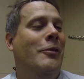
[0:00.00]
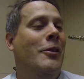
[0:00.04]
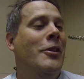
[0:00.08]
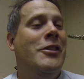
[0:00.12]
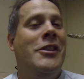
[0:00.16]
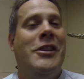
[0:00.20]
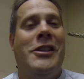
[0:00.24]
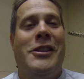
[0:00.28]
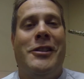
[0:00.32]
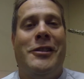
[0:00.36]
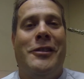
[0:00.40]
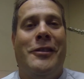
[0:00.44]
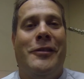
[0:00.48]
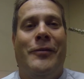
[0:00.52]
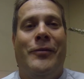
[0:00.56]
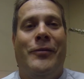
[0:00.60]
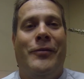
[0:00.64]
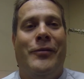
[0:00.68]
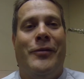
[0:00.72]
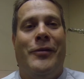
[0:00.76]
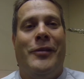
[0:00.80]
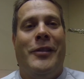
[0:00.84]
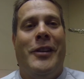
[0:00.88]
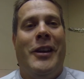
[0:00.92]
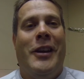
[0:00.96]
just,
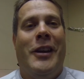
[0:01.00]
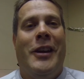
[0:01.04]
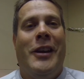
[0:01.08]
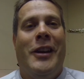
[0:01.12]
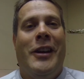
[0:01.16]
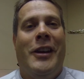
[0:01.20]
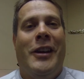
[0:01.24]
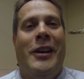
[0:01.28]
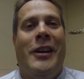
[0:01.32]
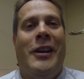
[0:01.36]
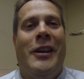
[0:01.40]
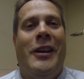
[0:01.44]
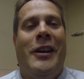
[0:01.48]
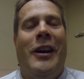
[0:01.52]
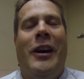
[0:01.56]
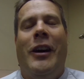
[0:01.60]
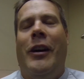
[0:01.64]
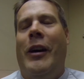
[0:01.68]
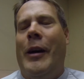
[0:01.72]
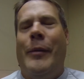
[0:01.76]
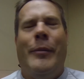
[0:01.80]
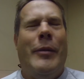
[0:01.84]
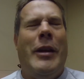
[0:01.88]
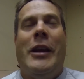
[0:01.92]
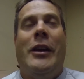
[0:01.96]
oh,
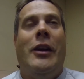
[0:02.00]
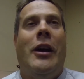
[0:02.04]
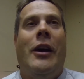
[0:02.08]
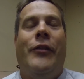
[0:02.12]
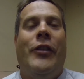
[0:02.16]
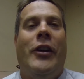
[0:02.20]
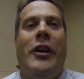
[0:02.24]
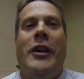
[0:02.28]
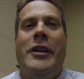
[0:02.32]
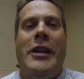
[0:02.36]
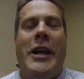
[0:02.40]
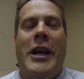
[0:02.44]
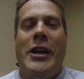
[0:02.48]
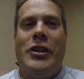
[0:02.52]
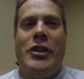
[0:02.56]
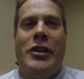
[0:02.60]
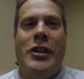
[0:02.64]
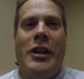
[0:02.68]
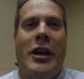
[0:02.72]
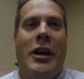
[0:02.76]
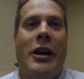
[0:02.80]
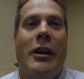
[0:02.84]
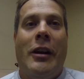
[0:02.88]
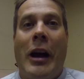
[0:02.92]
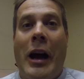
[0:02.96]
I'm getting off on a tangent
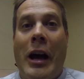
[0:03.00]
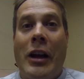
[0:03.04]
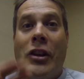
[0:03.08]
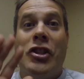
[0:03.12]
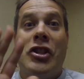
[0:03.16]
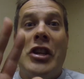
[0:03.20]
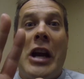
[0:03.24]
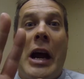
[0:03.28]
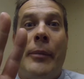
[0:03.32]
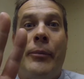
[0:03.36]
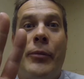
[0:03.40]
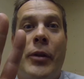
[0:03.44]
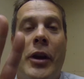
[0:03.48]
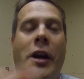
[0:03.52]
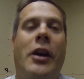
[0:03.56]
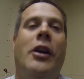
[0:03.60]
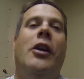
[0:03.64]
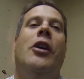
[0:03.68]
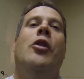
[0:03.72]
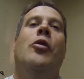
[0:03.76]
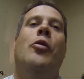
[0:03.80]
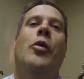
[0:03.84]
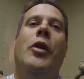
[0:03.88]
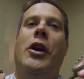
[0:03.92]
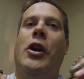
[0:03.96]
there. I'll stop
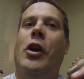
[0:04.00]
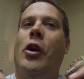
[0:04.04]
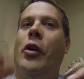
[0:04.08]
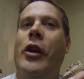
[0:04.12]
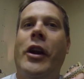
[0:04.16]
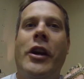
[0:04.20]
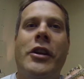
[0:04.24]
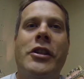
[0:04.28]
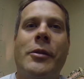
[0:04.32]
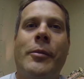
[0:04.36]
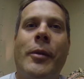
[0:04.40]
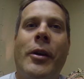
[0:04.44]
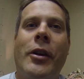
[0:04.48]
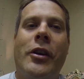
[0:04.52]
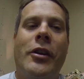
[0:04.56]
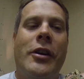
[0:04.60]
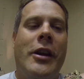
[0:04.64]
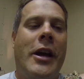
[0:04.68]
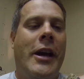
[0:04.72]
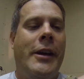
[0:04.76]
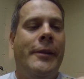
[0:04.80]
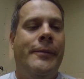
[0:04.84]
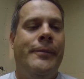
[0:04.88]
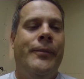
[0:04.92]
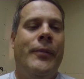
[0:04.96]
there. We can go there some other
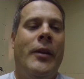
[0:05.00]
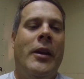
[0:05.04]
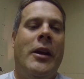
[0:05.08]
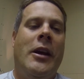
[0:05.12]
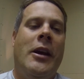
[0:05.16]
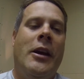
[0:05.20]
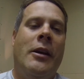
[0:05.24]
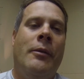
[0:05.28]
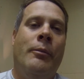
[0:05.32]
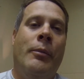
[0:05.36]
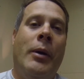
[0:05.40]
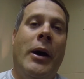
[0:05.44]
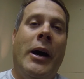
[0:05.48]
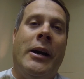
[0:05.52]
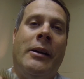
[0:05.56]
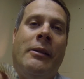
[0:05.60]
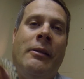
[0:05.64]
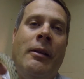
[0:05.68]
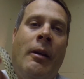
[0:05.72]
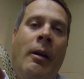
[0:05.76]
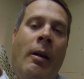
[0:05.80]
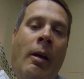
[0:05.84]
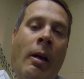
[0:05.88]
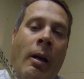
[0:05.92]
day. But